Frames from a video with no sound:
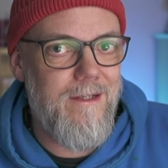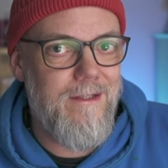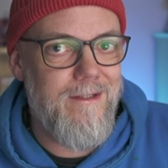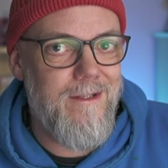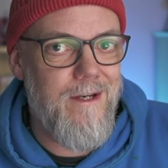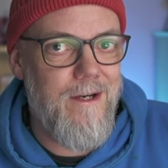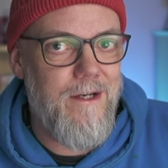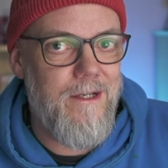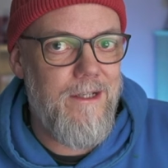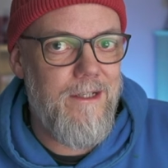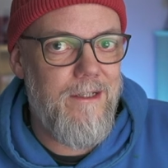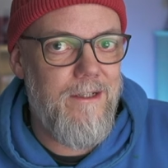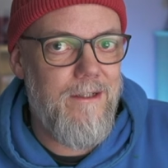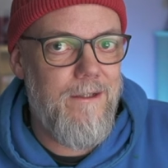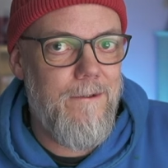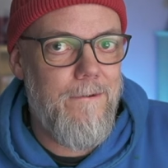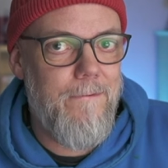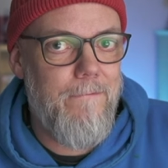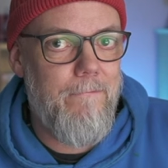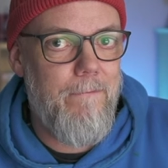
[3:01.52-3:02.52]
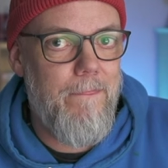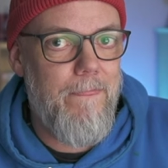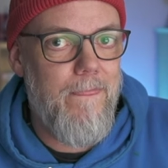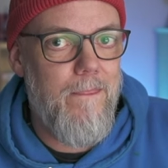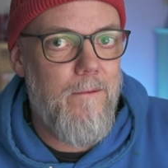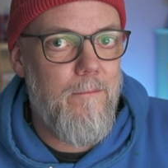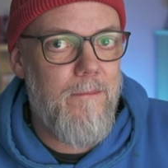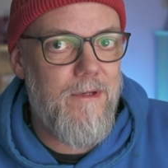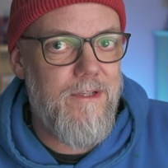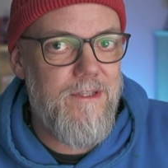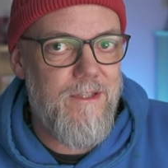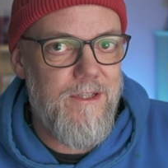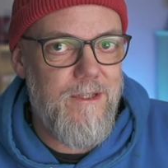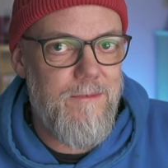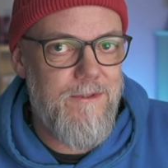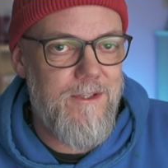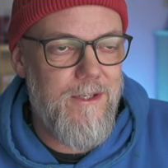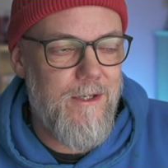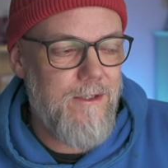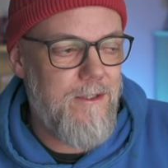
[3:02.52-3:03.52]
a night, my
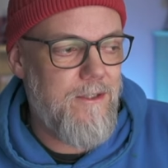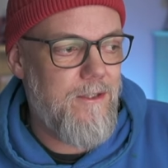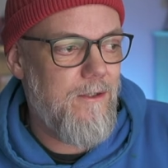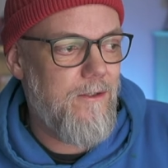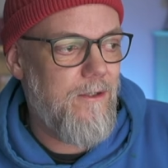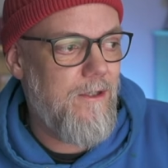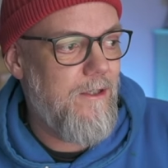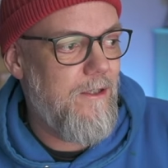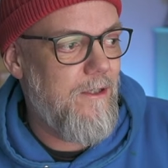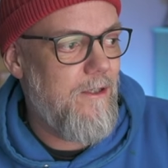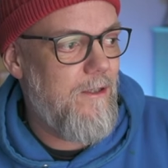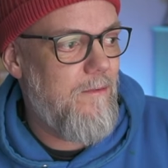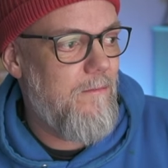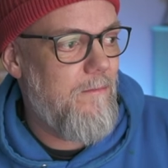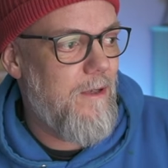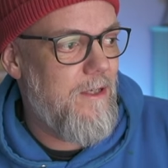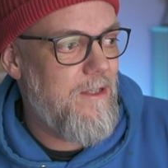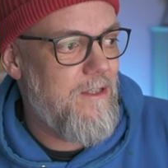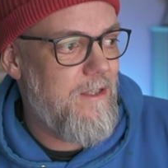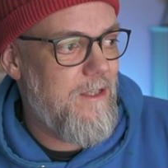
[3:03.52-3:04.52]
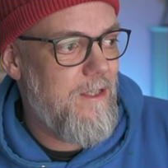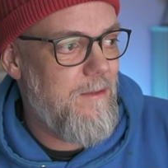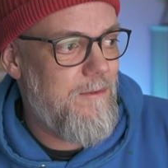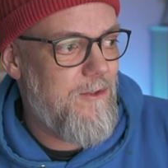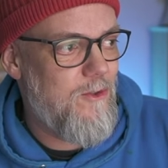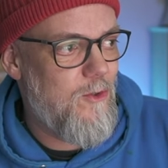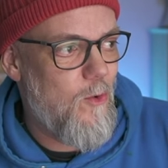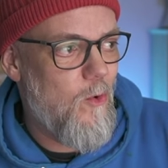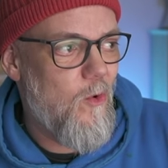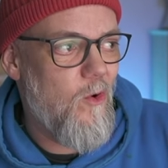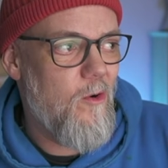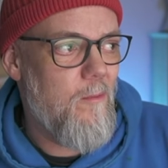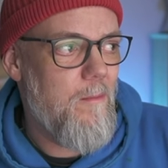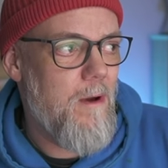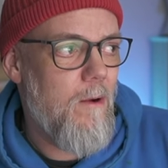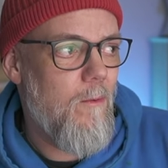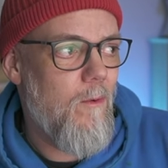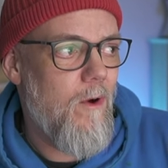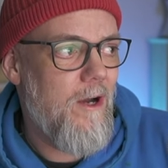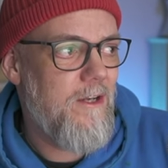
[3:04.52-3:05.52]
sleep's not so good. My sleep score on
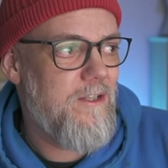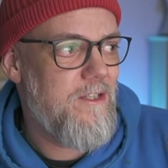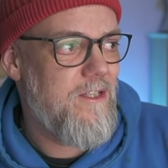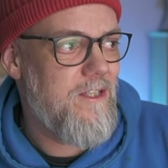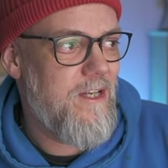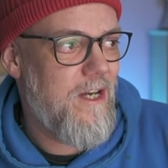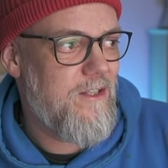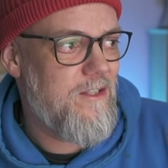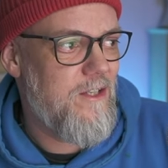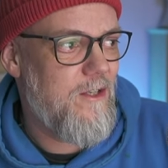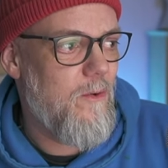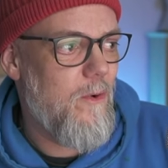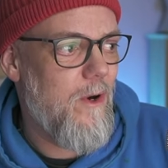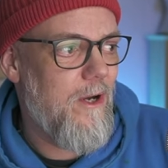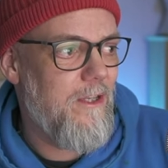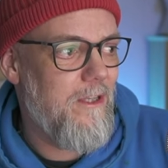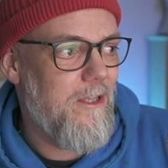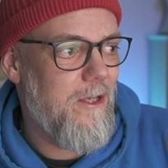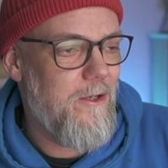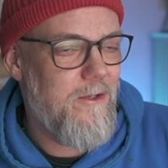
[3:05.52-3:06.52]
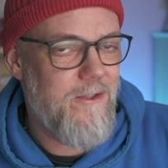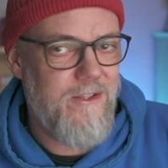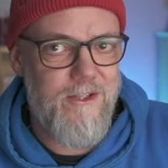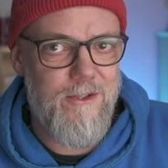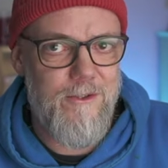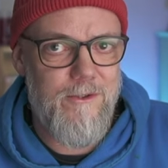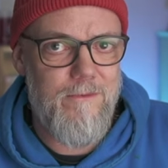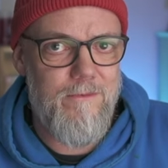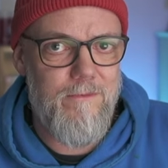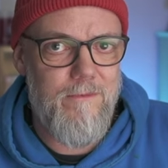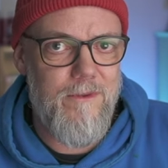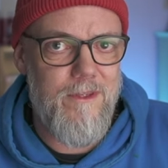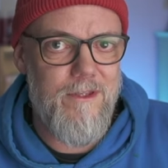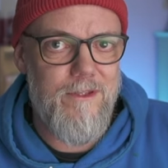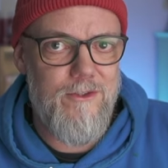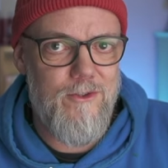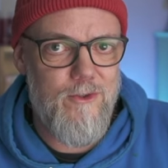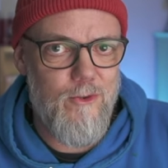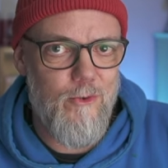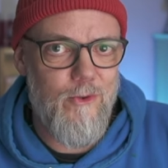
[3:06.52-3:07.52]
my watch is actually quite low. So the
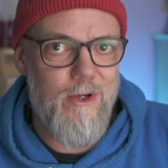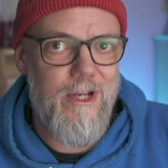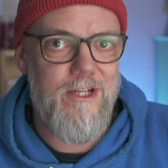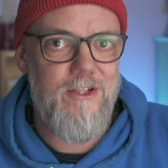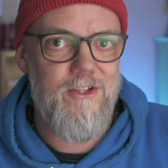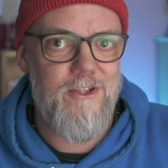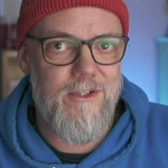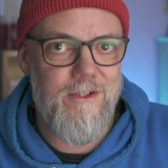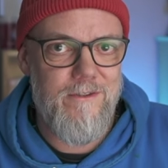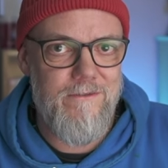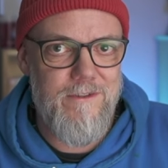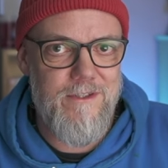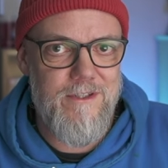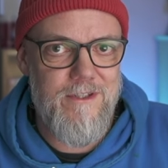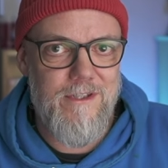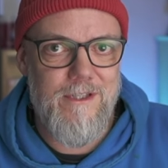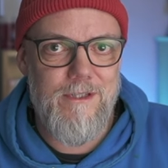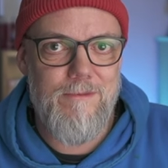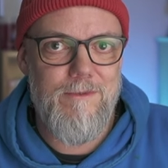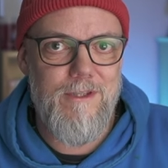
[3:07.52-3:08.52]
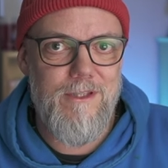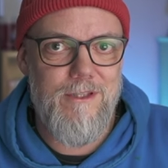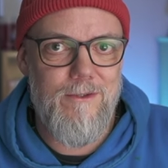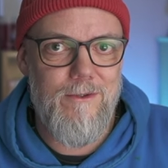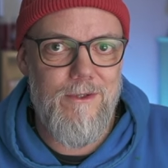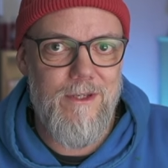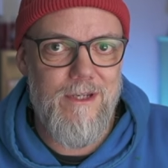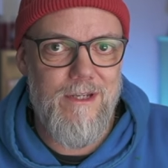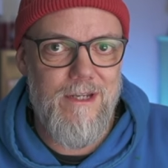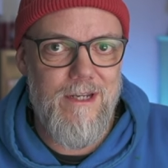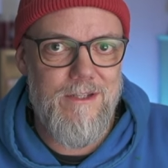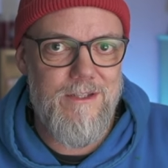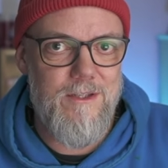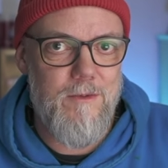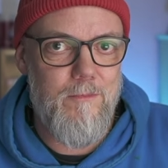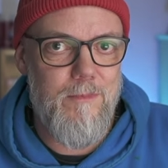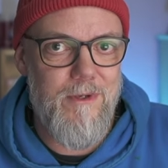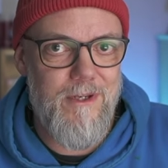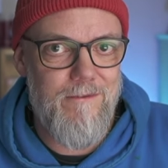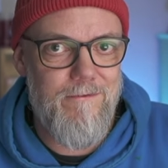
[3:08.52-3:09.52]
duration of the sleep that you get is a
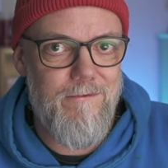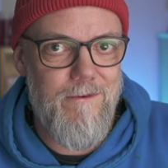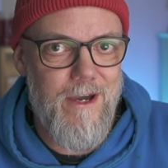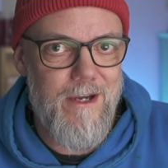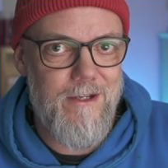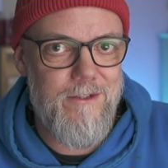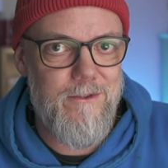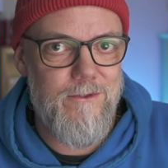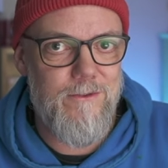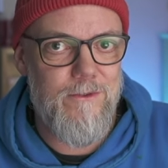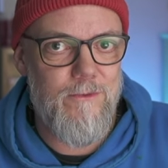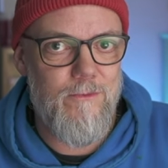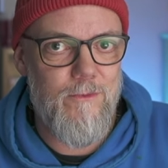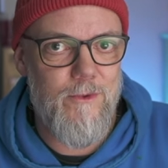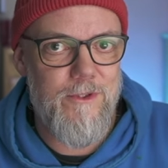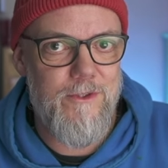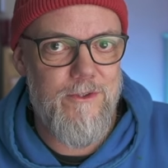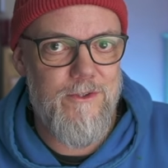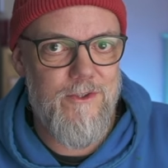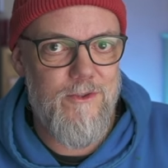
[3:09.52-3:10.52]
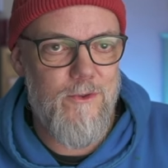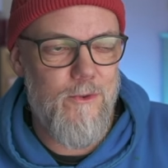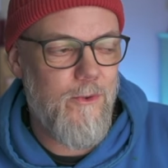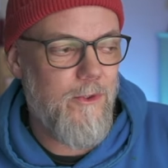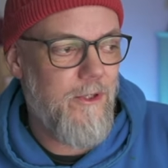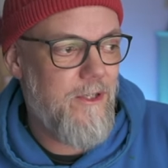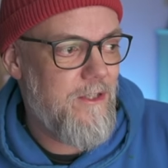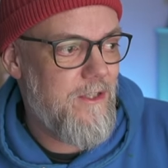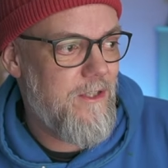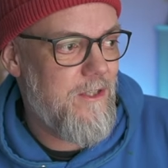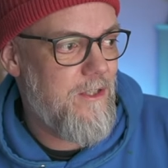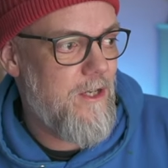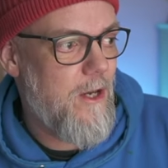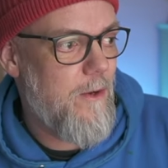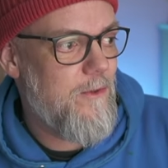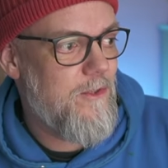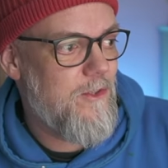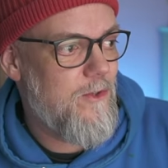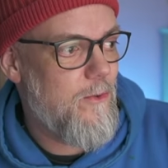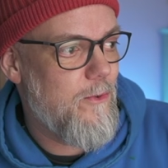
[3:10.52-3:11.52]
big factor in what your score is. Because I
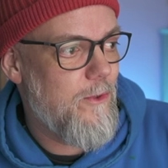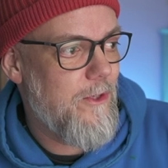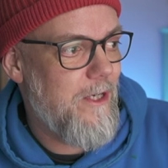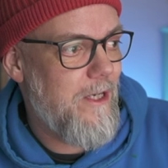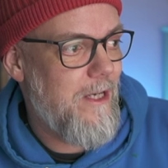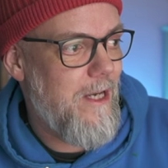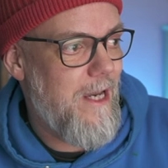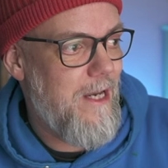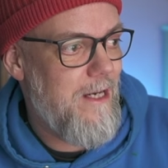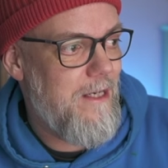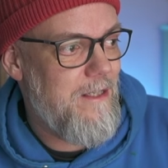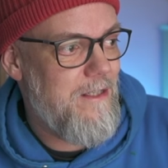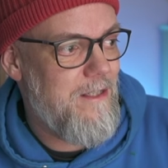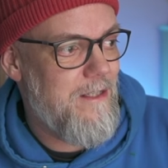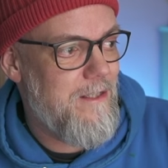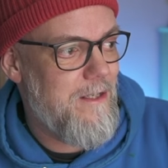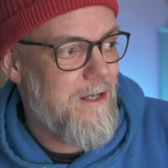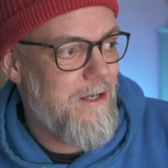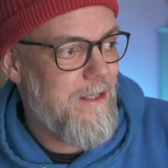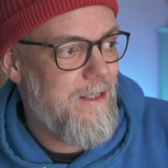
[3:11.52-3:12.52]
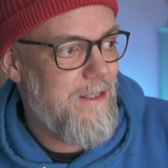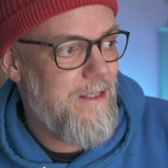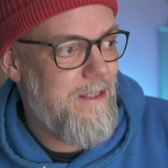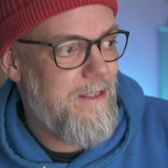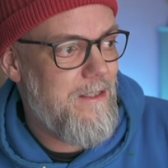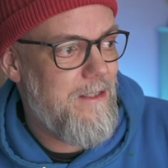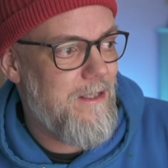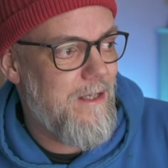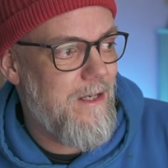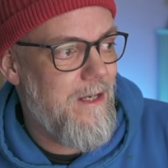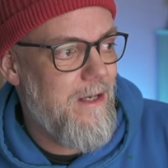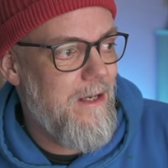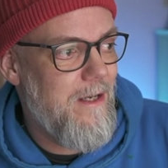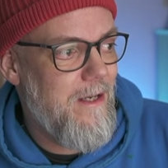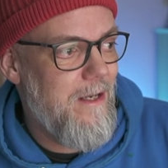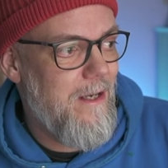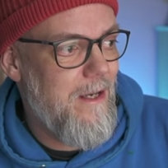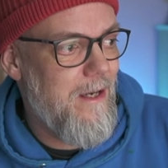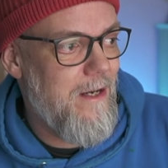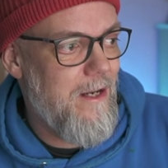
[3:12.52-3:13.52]
was scoring 80s and 90s,
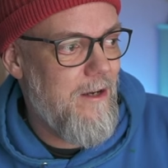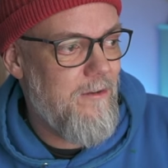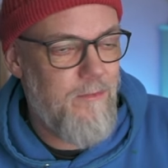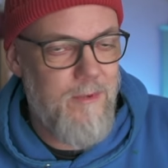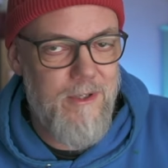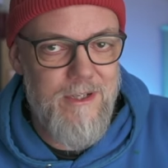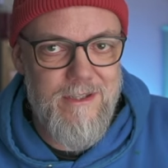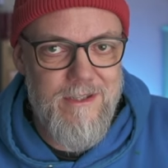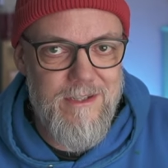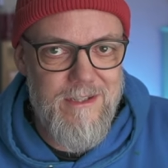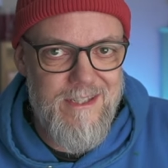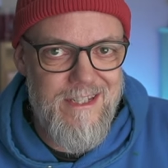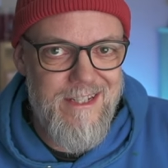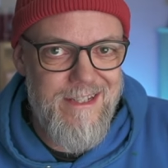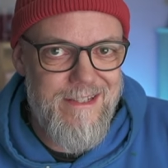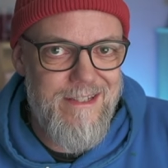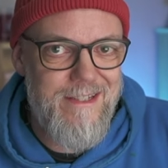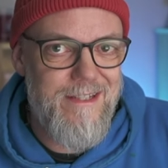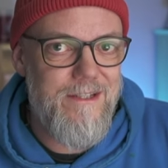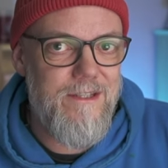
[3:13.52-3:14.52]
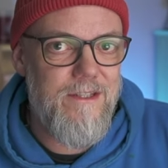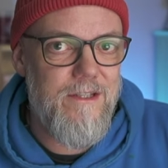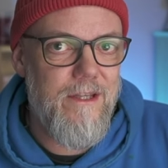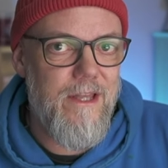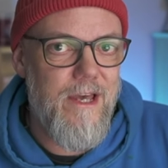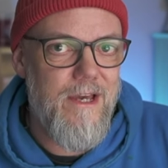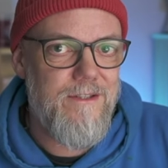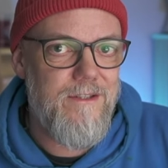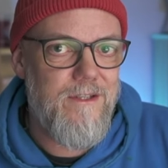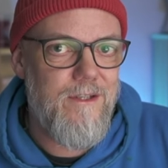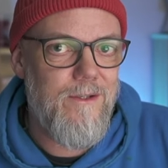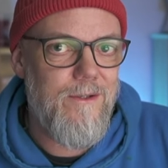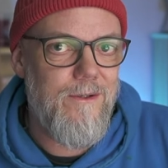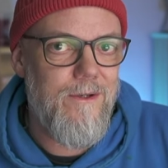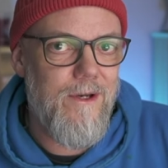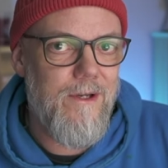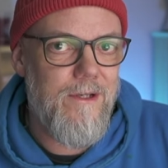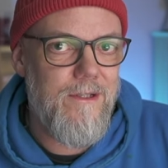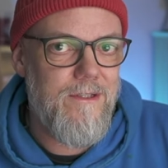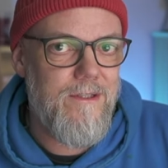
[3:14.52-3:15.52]
and I've been in the 60s the last two
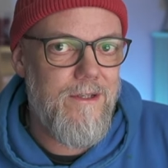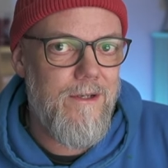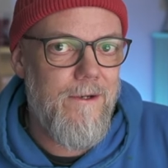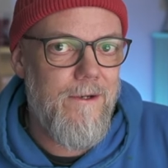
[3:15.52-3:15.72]
nights.